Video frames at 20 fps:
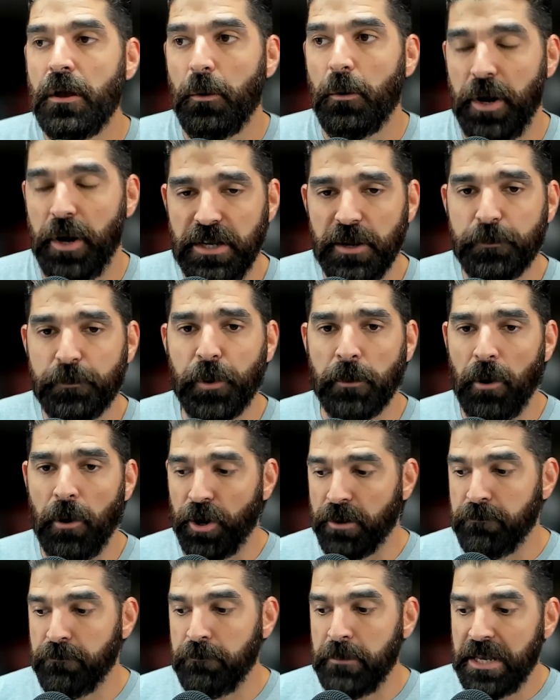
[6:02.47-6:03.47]
We end up
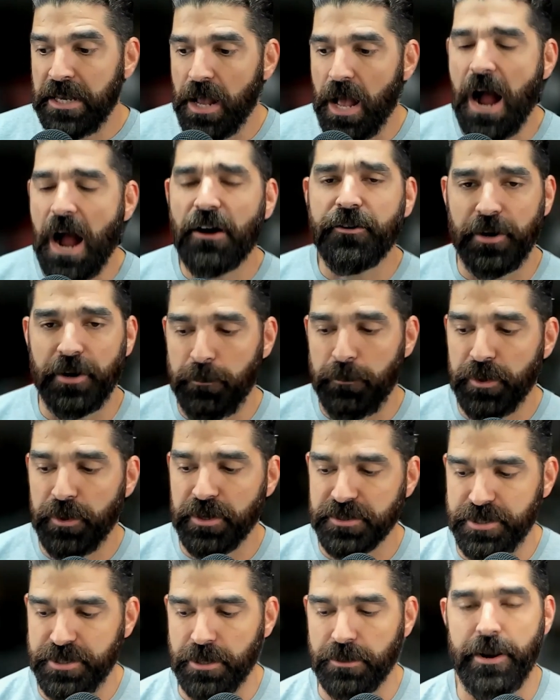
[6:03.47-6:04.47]
promoting mediocrity
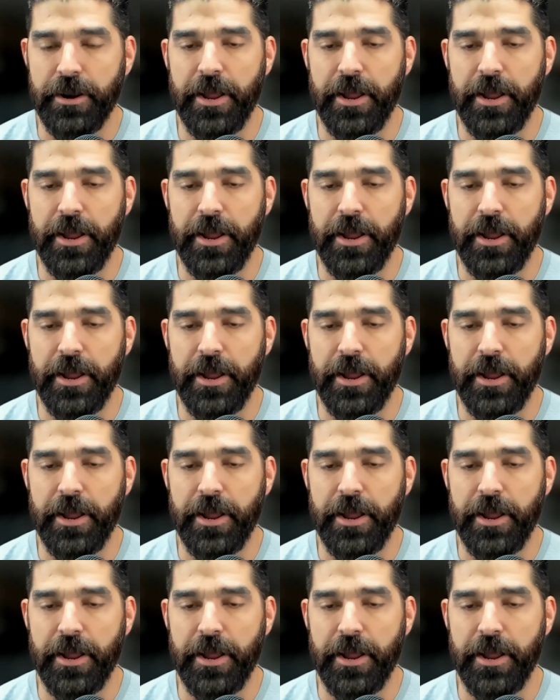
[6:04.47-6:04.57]
because they're